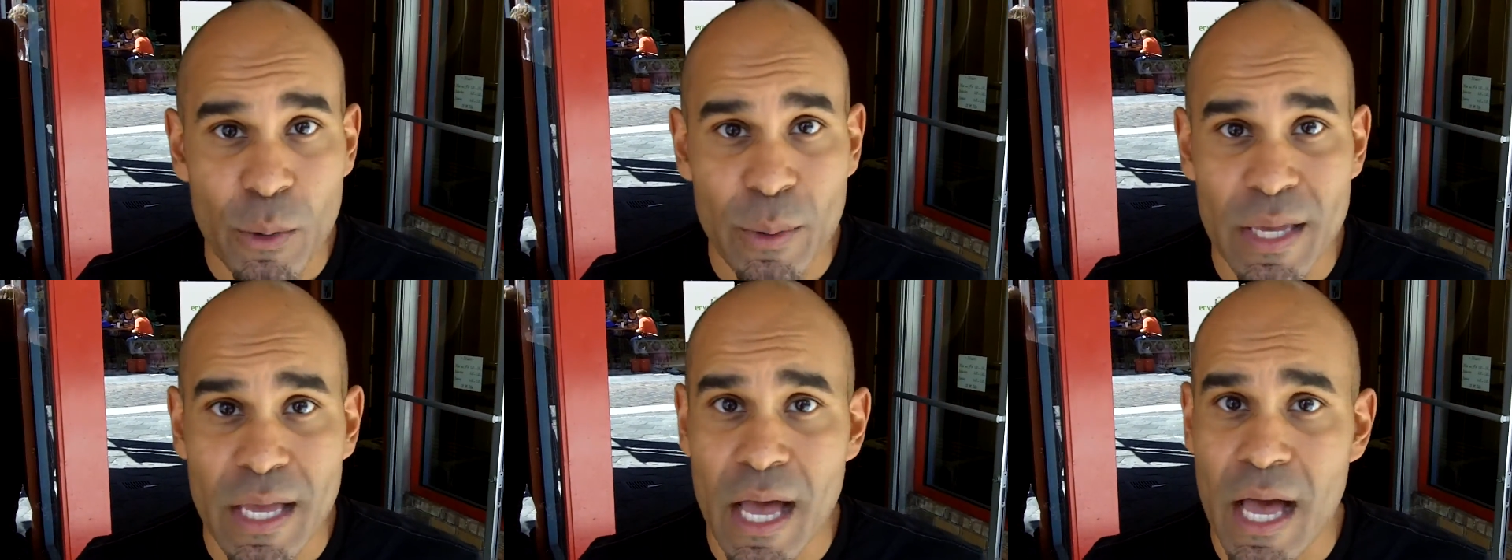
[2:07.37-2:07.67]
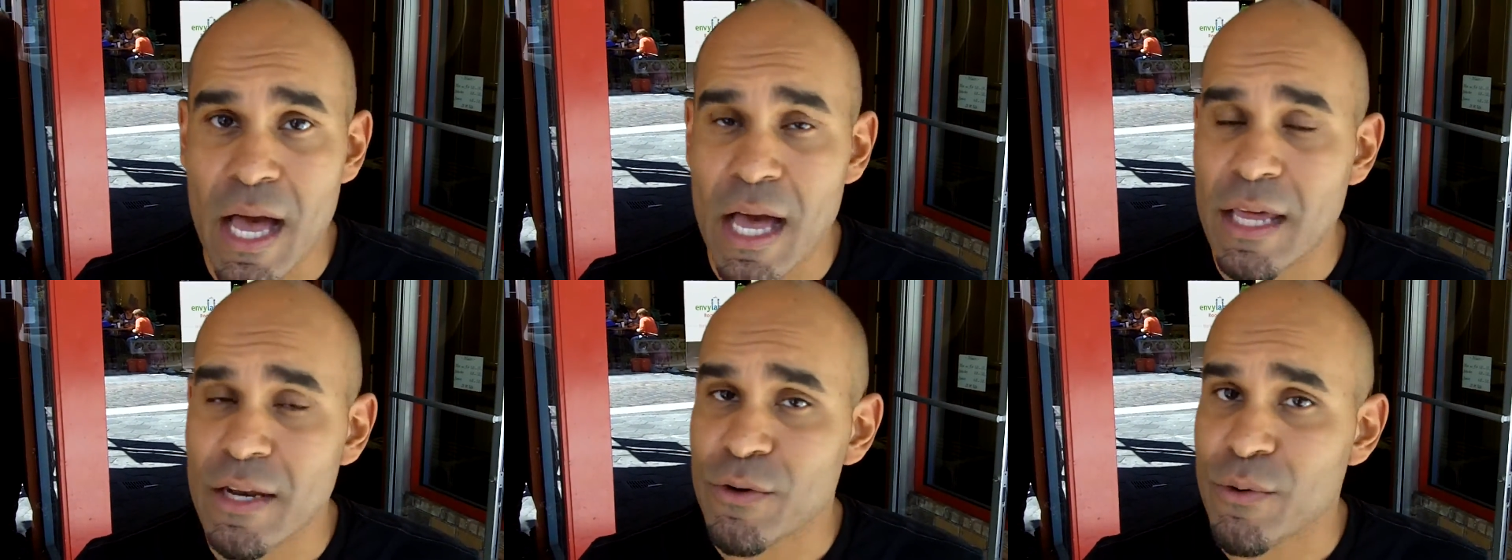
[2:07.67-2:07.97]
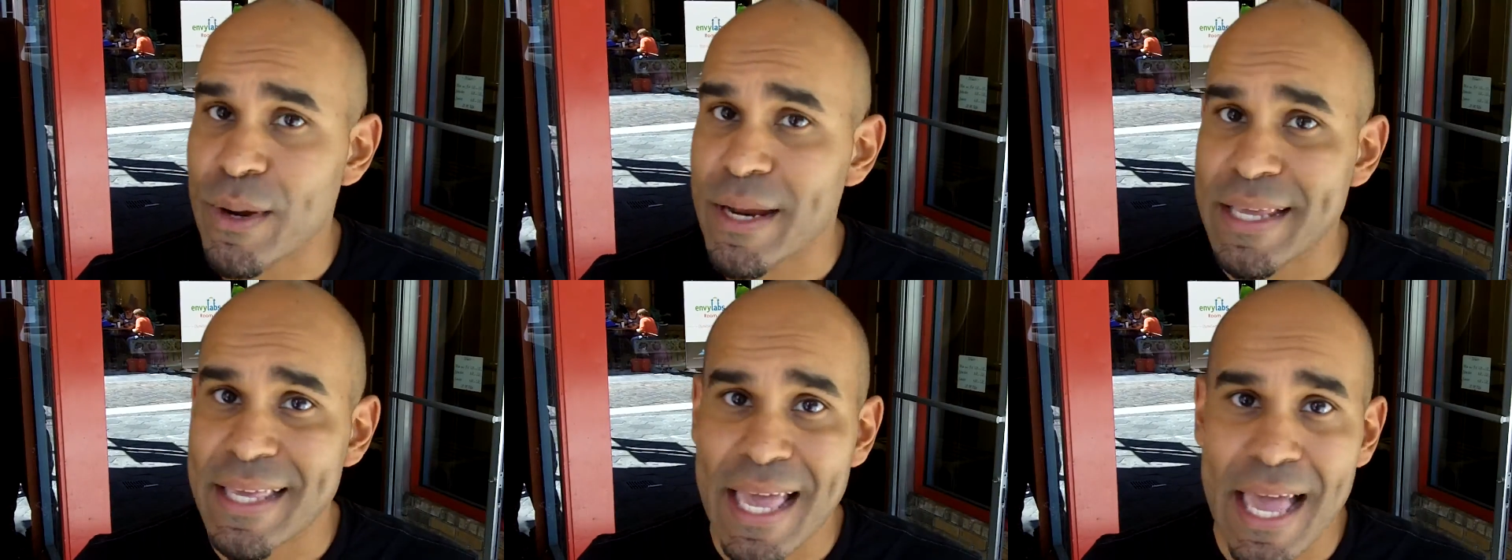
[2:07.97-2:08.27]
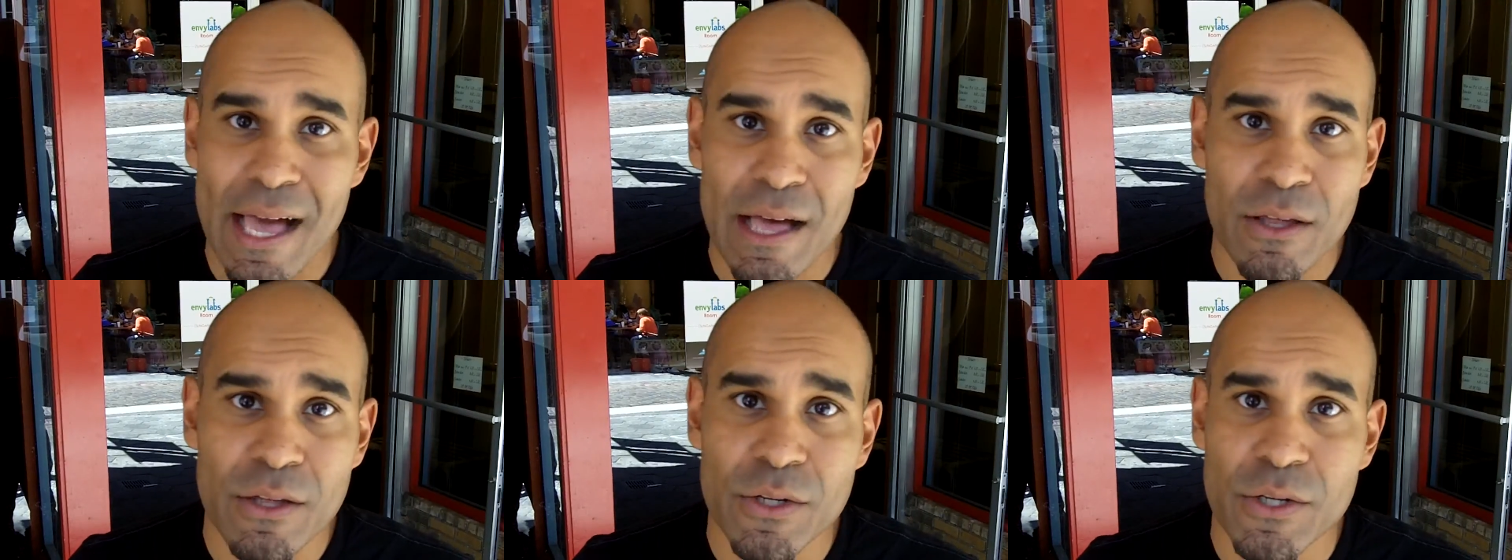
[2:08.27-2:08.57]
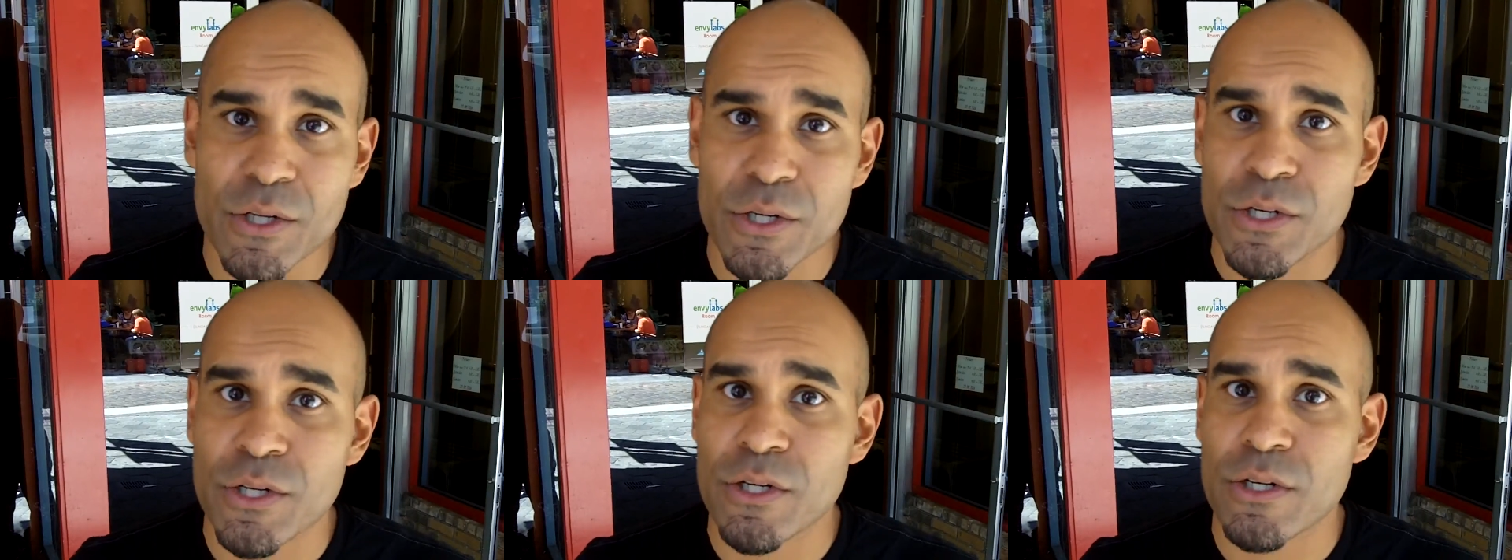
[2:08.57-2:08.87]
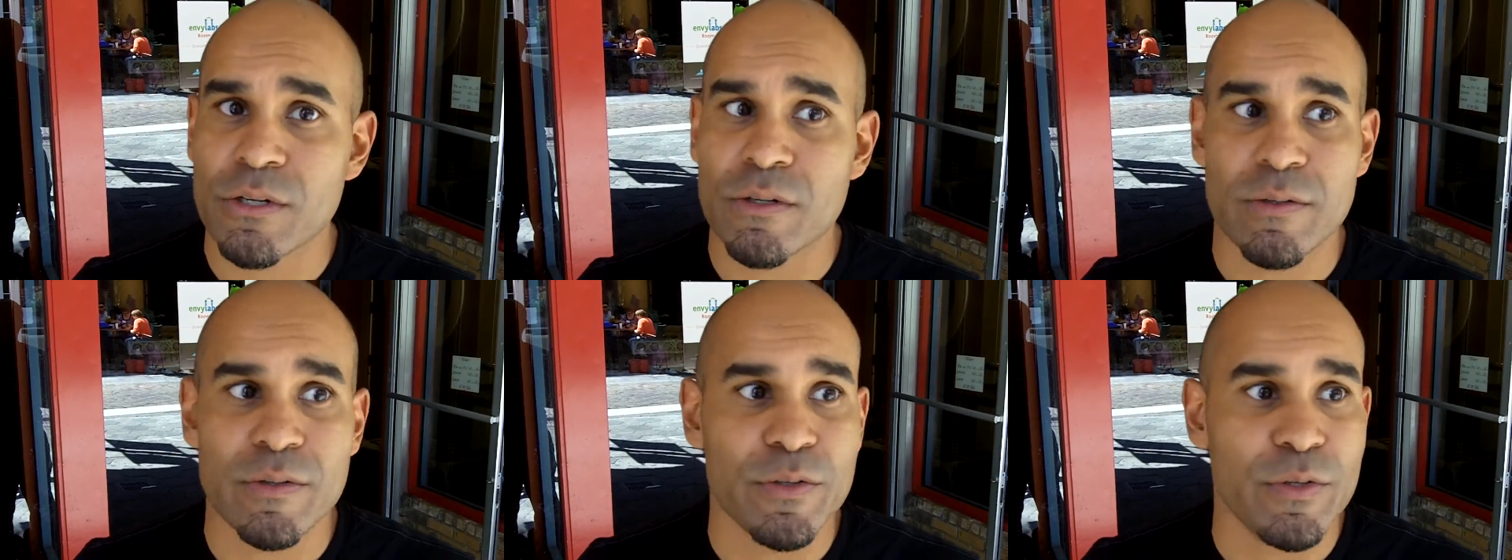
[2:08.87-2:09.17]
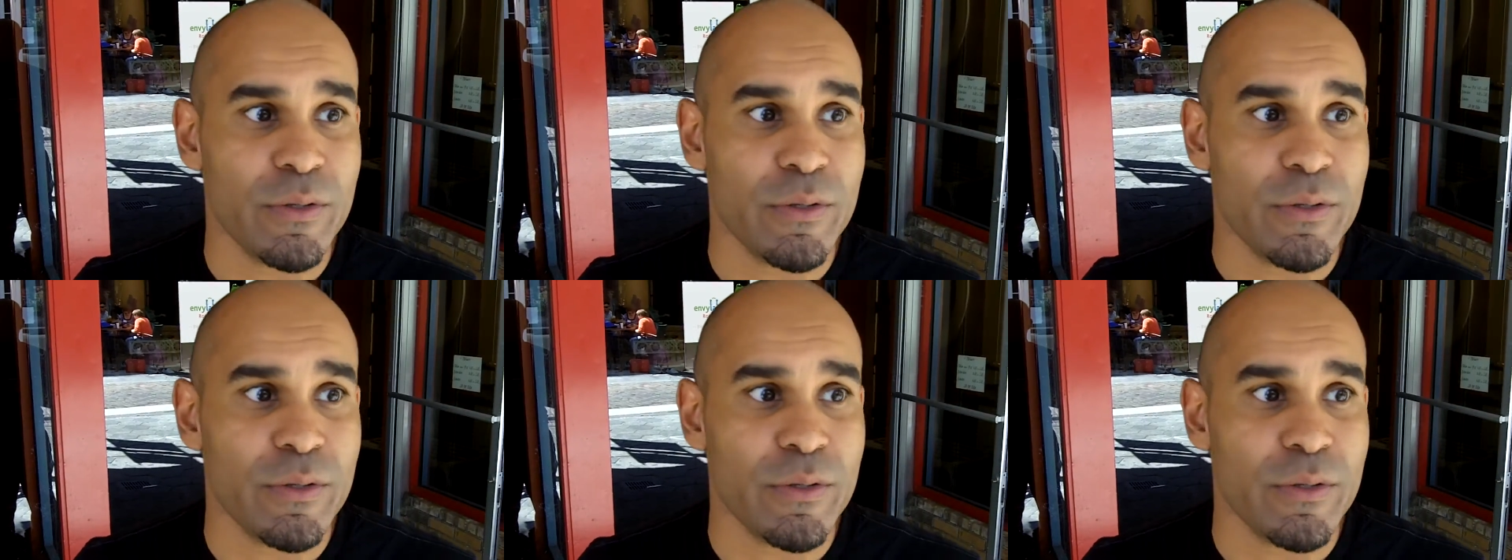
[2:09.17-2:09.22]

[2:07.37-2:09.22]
going on, great calendar.